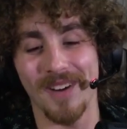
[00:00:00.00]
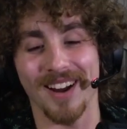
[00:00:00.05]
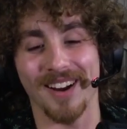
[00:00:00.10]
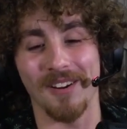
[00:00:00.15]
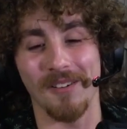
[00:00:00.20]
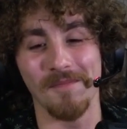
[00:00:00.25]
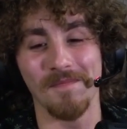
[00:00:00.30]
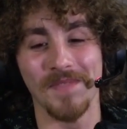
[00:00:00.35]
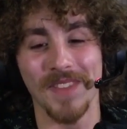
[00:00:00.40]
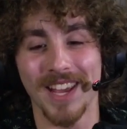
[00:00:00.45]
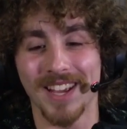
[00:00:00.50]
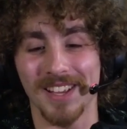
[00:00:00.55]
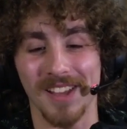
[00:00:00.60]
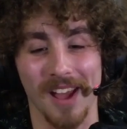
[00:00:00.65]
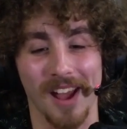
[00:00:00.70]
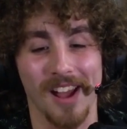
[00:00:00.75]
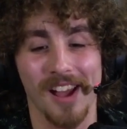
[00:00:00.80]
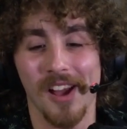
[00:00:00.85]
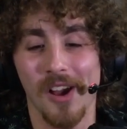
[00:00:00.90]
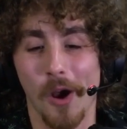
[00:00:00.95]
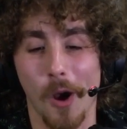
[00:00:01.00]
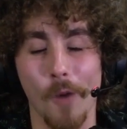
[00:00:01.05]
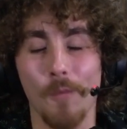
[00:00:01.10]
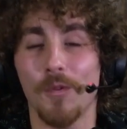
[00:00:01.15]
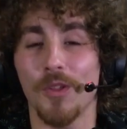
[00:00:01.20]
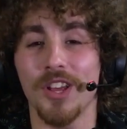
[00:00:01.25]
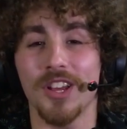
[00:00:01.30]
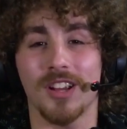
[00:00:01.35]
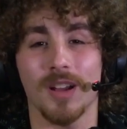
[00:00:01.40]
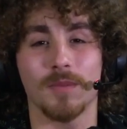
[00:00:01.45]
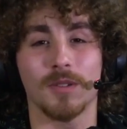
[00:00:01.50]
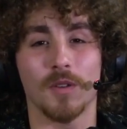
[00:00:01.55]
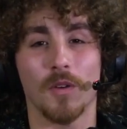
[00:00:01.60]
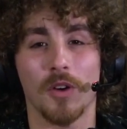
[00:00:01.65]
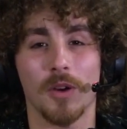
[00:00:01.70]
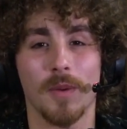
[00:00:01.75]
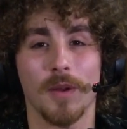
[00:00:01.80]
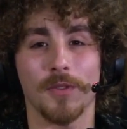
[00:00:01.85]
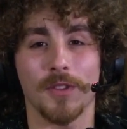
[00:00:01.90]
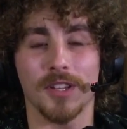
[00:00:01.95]
but, um, yeah, hopefully he comes
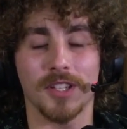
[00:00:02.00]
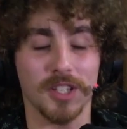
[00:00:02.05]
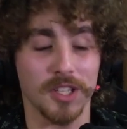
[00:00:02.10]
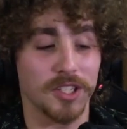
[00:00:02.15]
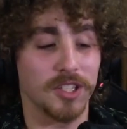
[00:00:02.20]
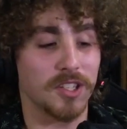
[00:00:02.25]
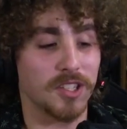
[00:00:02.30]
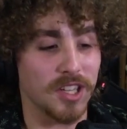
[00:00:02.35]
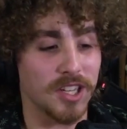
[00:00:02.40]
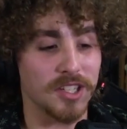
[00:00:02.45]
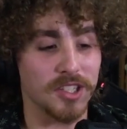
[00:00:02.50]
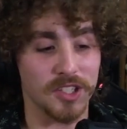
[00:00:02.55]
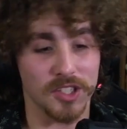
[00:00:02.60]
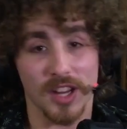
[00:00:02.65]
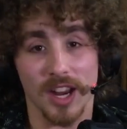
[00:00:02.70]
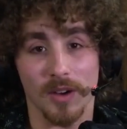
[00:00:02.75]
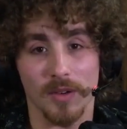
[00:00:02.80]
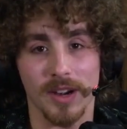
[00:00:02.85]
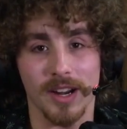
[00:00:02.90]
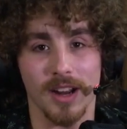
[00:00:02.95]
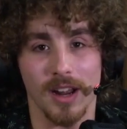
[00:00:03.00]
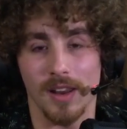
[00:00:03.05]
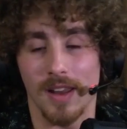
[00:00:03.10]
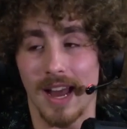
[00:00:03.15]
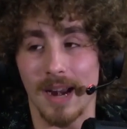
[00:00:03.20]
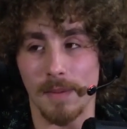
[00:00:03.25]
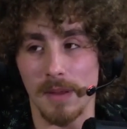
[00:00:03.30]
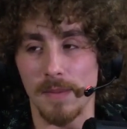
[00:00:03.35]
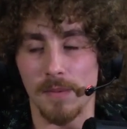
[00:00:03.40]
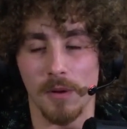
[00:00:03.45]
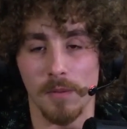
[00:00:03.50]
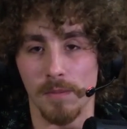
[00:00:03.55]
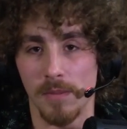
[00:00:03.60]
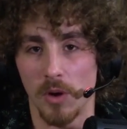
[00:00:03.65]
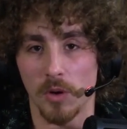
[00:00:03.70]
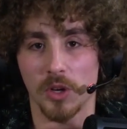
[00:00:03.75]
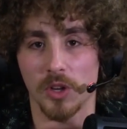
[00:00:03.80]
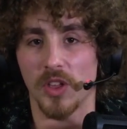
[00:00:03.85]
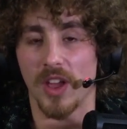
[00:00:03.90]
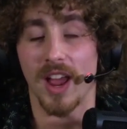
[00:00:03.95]
forward about this, because this is scary. A lot of people milked